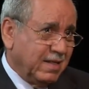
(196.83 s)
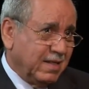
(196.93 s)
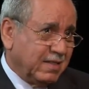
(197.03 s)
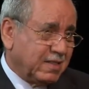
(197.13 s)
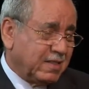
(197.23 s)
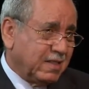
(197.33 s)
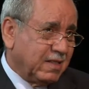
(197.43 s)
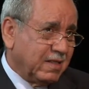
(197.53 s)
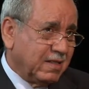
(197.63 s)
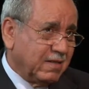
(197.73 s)
It's
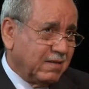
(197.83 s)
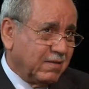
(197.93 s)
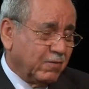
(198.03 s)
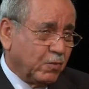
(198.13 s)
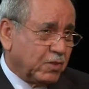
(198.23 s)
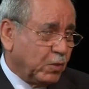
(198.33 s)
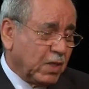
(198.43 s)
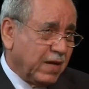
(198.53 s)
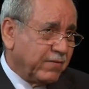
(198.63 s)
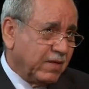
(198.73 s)
uh, which
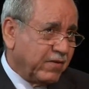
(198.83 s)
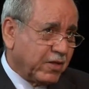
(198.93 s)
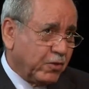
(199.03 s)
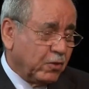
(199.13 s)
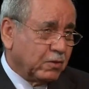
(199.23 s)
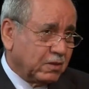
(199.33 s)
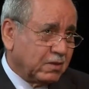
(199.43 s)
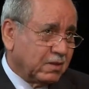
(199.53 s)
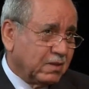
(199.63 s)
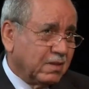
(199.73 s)
we have never thought
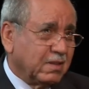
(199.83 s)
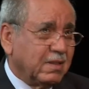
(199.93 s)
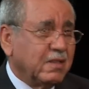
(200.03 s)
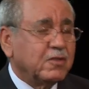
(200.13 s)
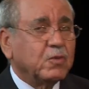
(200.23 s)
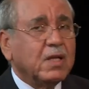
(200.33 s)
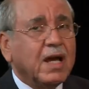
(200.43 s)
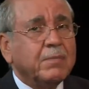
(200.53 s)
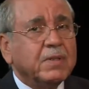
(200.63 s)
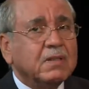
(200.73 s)
this will
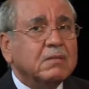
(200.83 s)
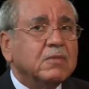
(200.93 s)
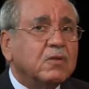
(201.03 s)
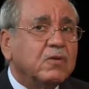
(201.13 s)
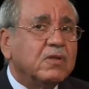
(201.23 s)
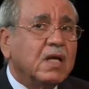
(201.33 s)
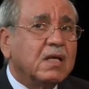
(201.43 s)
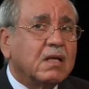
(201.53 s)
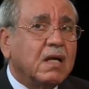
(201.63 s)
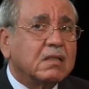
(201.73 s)
happen because the
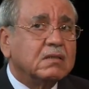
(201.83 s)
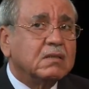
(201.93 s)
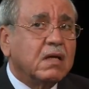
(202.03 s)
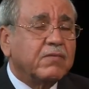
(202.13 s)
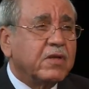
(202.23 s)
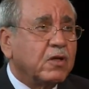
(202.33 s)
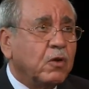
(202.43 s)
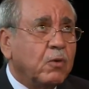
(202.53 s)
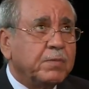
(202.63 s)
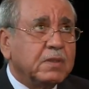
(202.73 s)
Iraqis are very
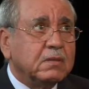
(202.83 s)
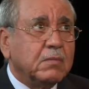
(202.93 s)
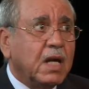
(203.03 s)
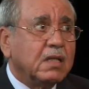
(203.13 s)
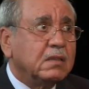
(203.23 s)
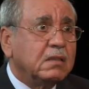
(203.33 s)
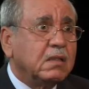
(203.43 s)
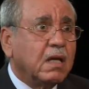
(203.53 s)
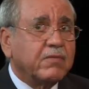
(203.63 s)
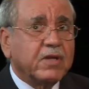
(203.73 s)

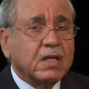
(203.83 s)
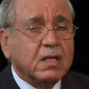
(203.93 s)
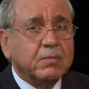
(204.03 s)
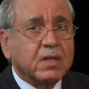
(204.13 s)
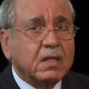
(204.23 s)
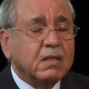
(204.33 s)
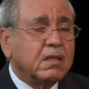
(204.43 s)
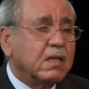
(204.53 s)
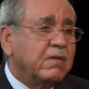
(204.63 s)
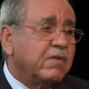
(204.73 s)
open-minded. They are very liberal.
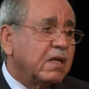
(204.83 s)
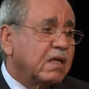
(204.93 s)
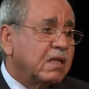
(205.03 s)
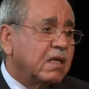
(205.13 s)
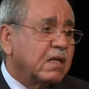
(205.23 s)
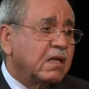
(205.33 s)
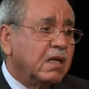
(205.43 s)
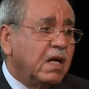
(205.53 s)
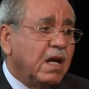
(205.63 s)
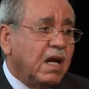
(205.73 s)
They never, I think,
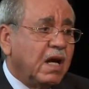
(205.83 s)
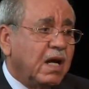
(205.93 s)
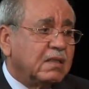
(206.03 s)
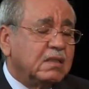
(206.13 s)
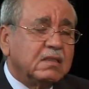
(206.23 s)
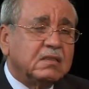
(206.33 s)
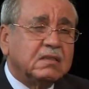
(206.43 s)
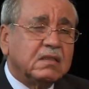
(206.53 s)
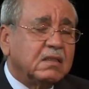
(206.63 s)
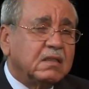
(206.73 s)
had this